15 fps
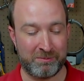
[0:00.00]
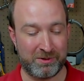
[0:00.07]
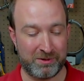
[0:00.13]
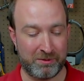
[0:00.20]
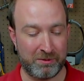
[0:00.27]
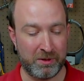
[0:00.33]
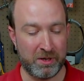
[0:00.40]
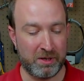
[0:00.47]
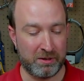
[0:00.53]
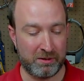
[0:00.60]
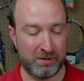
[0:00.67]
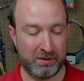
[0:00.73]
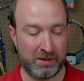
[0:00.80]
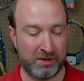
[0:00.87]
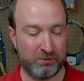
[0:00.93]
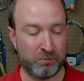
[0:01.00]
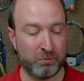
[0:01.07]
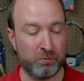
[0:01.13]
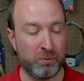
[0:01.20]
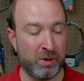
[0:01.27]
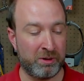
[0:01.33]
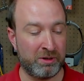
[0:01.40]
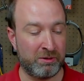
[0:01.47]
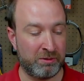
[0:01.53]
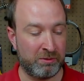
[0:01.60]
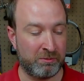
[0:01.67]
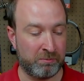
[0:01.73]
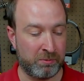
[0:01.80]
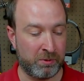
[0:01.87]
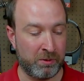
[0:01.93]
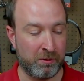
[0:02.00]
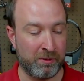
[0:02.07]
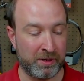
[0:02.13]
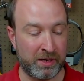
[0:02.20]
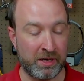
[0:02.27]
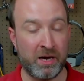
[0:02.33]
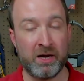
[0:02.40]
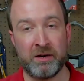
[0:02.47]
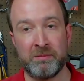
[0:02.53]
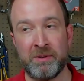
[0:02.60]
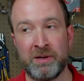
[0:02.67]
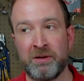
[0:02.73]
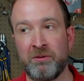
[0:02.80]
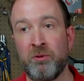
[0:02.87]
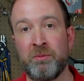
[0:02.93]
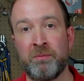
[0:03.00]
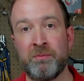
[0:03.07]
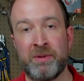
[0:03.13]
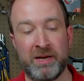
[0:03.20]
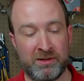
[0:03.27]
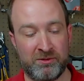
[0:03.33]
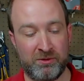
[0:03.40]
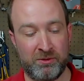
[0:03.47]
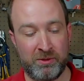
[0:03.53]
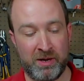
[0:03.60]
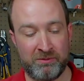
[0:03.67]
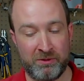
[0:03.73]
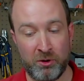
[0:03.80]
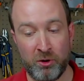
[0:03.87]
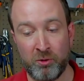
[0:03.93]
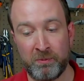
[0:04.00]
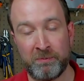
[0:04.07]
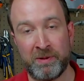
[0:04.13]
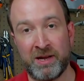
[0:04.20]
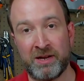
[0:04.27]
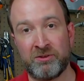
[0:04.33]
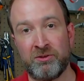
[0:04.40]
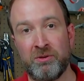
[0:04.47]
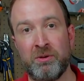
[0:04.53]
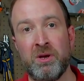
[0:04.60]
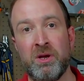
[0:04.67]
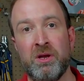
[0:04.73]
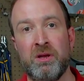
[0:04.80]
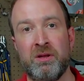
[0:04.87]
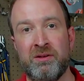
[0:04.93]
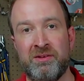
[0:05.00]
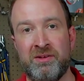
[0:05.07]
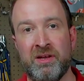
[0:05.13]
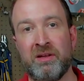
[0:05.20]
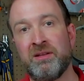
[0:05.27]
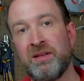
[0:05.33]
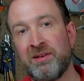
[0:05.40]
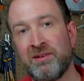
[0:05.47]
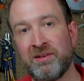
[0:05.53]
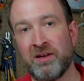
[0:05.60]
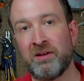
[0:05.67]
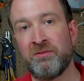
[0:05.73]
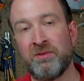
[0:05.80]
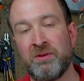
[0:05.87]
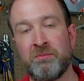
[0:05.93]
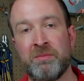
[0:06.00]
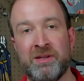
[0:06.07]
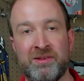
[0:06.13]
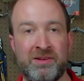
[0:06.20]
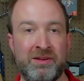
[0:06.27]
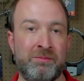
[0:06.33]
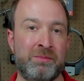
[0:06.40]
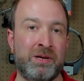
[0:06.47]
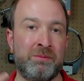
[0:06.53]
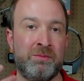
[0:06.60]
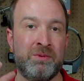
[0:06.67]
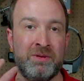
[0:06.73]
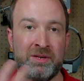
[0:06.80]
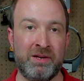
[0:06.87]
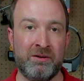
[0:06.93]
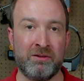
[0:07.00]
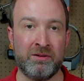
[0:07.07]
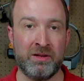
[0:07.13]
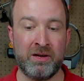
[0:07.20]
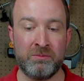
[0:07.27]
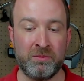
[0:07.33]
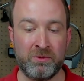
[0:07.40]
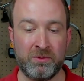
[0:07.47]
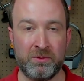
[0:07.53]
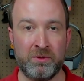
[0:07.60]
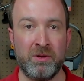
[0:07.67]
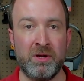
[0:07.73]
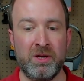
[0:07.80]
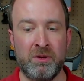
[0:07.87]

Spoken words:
So that's one pro and con about open back. So you have the open back, so sound leaks out of it, but at the same time you can hear a lot more.